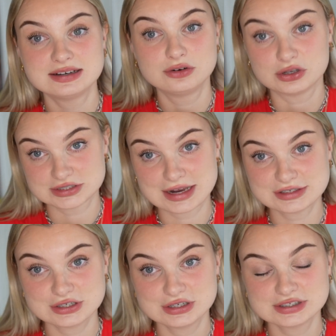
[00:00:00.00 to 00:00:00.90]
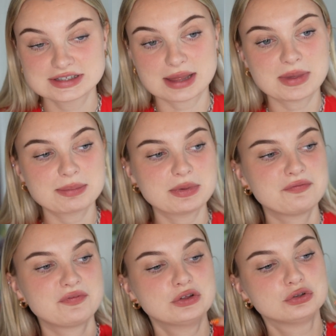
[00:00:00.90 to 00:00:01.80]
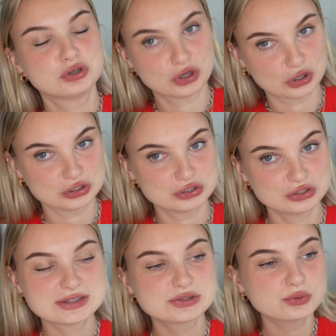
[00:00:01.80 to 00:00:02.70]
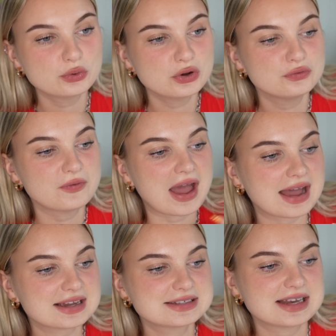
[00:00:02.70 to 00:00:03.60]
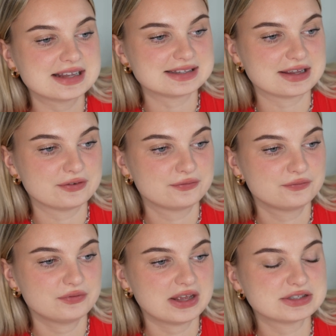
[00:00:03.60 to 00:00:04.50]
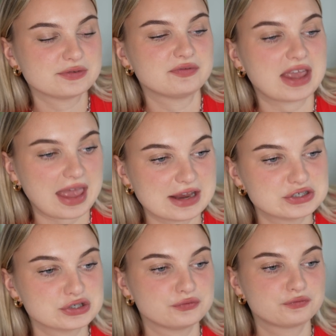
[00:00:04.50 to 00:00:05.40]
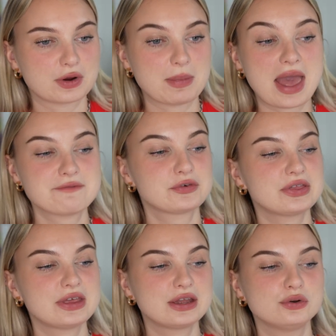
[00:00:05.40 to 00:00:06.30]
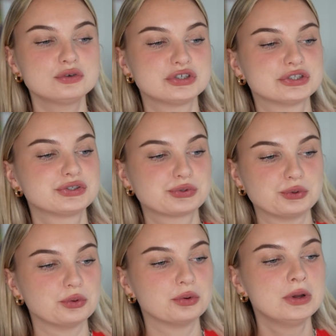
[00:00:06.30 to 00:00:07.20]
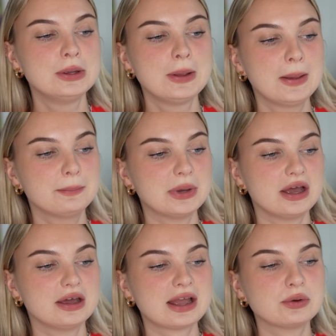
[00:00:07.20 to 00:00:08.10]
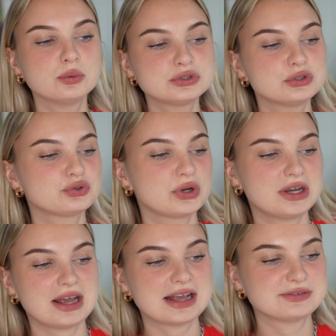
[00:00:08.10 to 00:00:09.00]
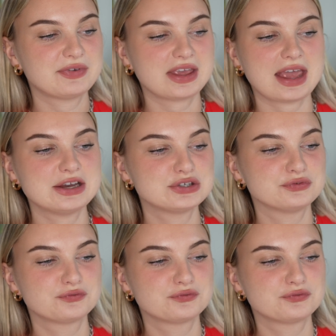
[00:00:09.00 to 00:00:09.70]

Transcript: Los Angeles that make me feel good. I sort of act as if it's a vacation from everything, not just school, but I also treat it as a vacation